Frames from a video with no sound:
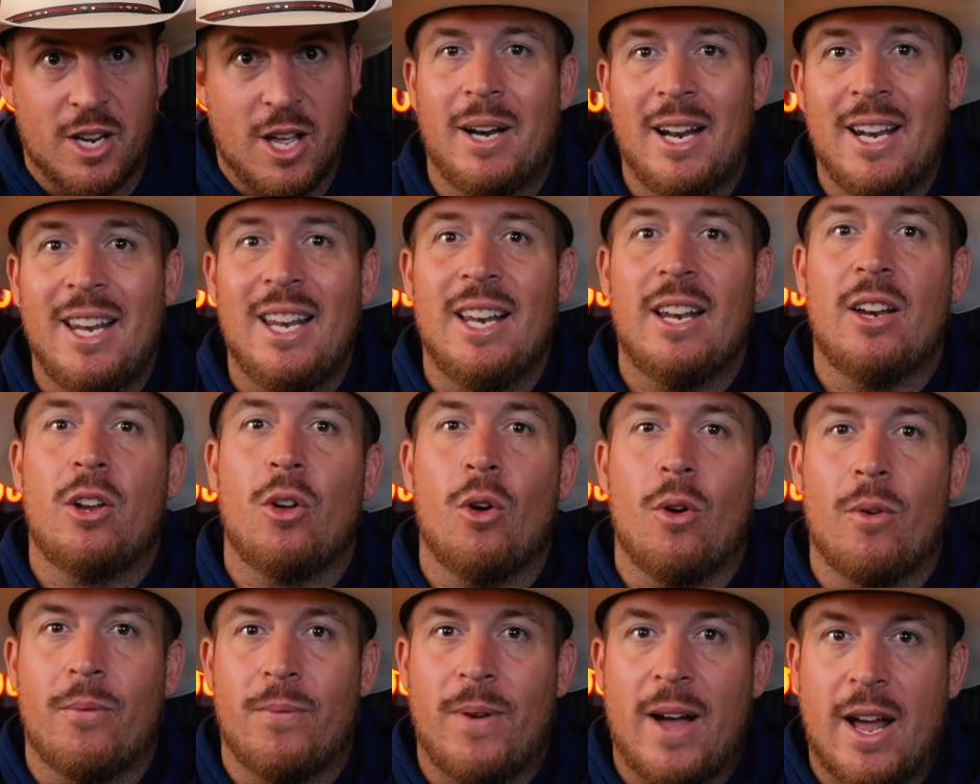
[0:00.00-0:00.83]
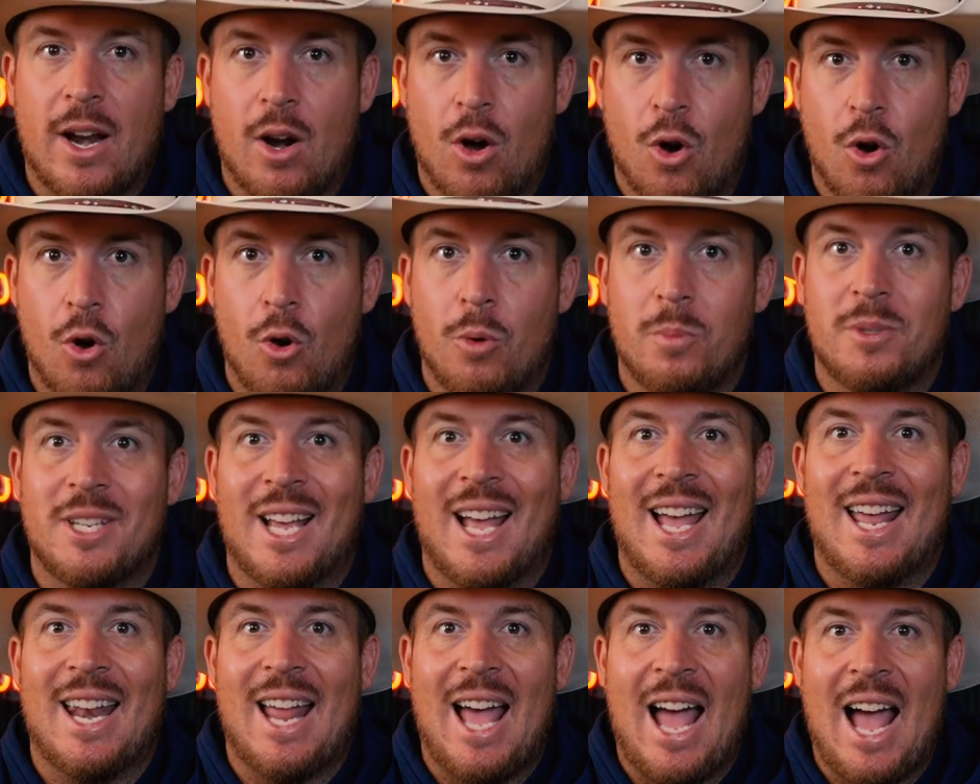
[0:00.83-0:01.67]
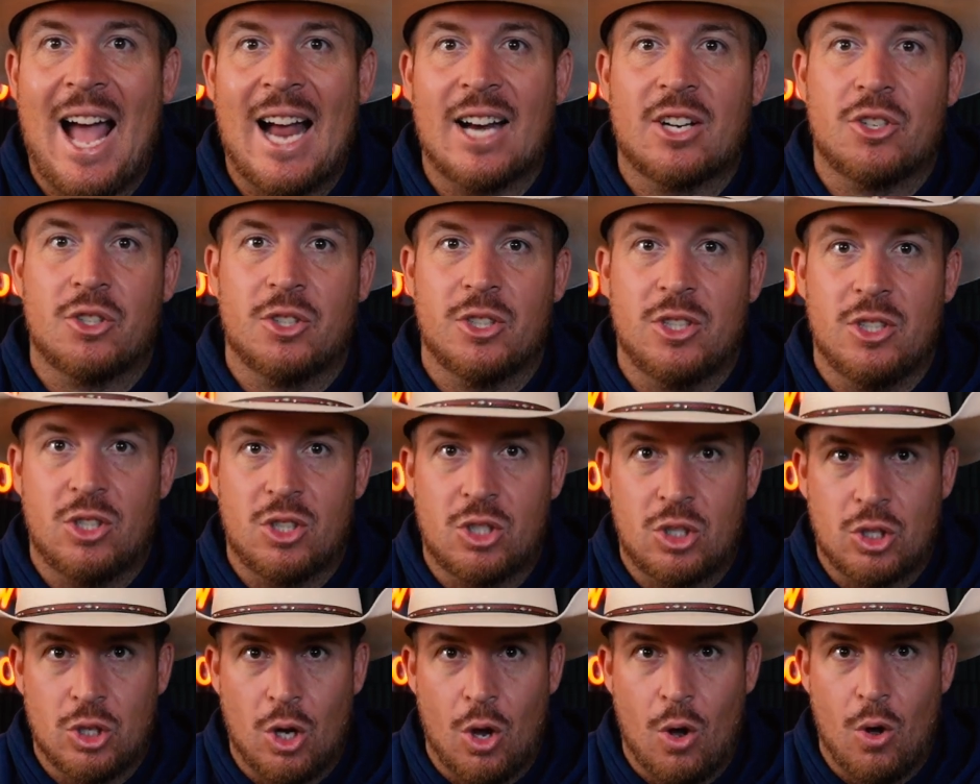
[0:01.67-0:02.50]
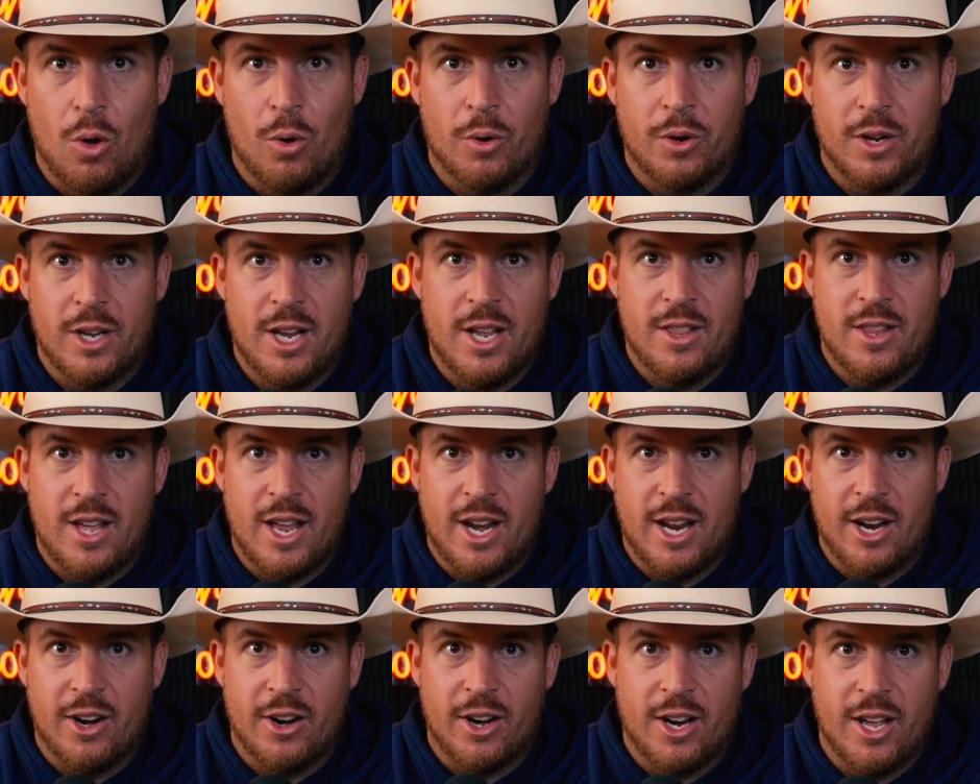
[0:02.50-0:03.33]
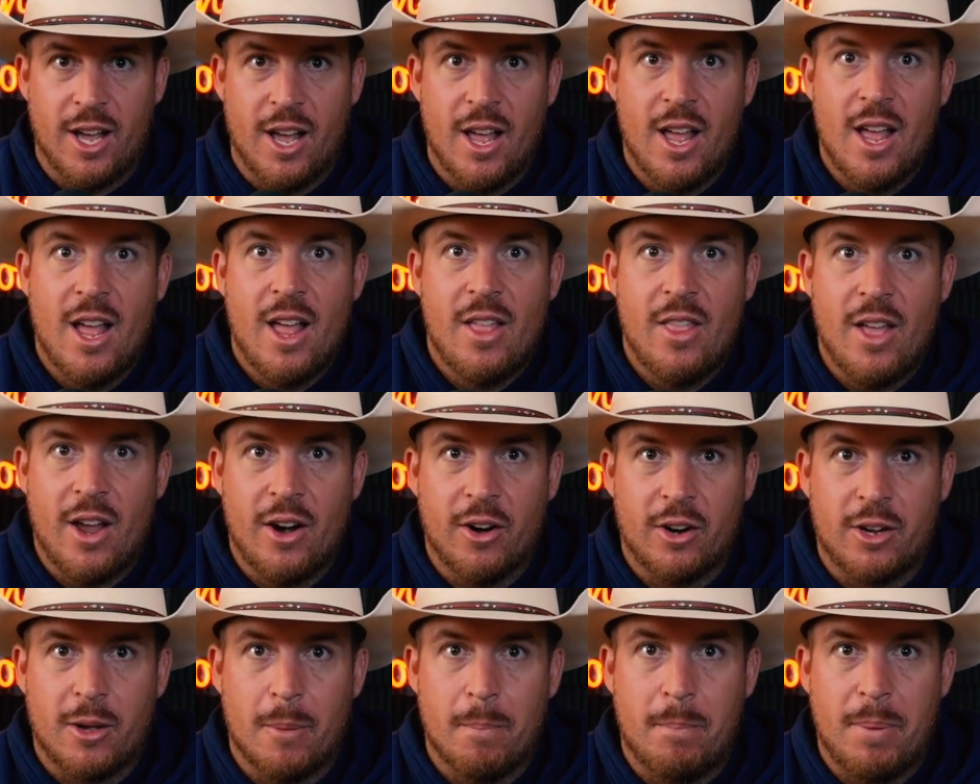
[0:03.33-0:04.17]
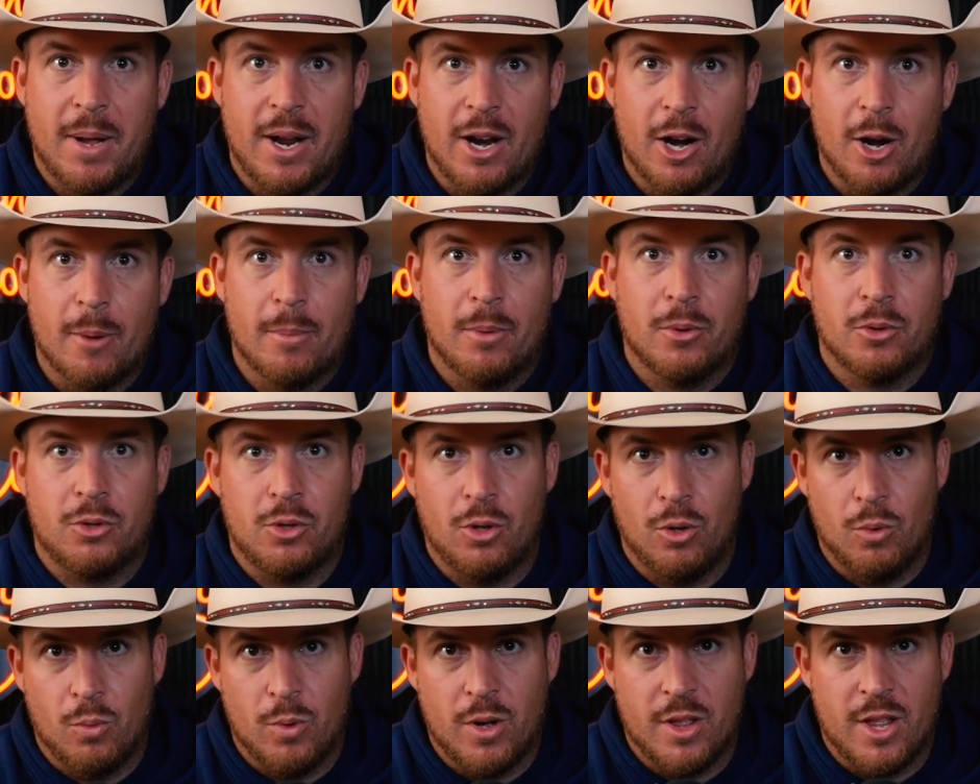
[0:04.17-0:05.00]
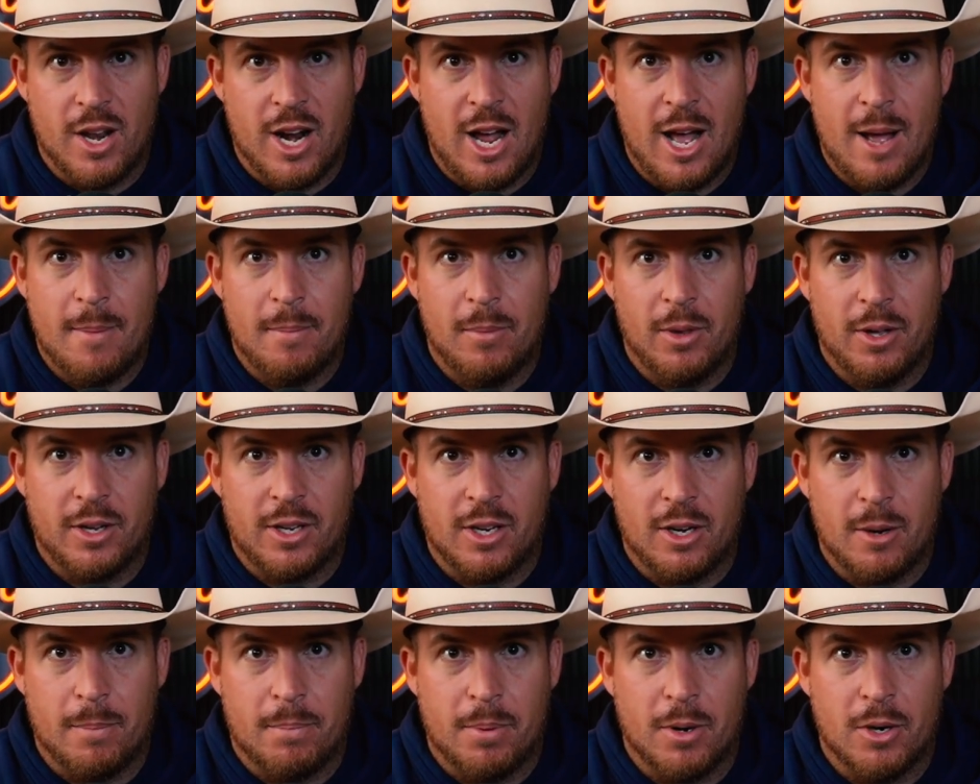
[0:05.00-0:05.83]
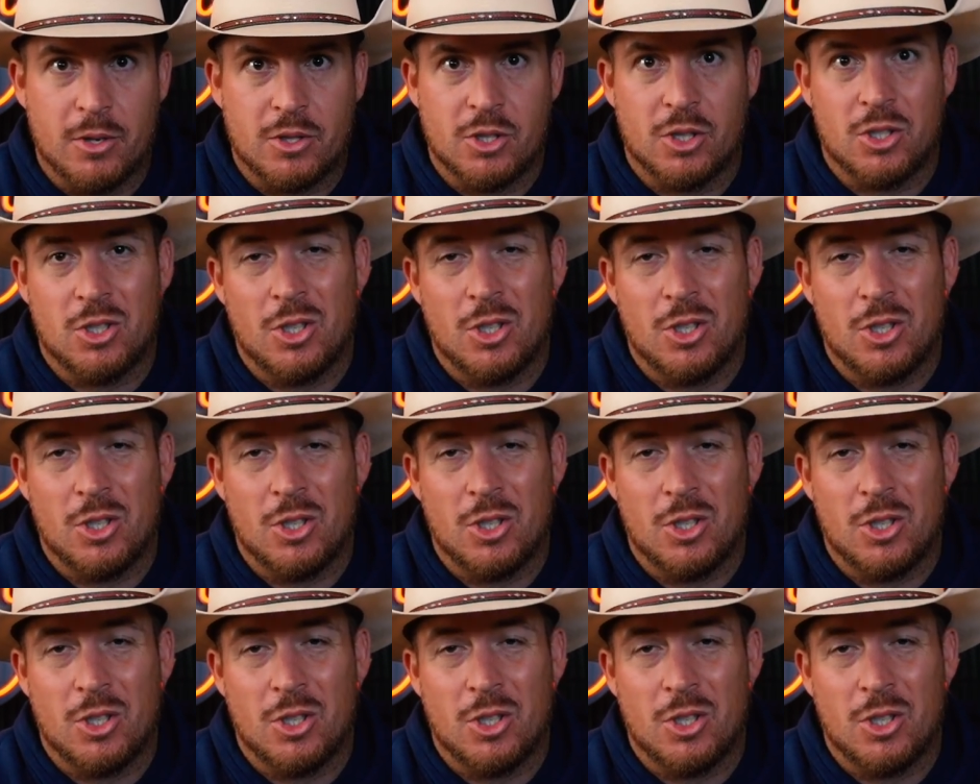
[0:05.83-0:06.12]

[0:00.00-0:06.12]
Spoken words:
but I needed to go and find homes that had actually sold in that area that are comparable to the one that I'm looking to purchase,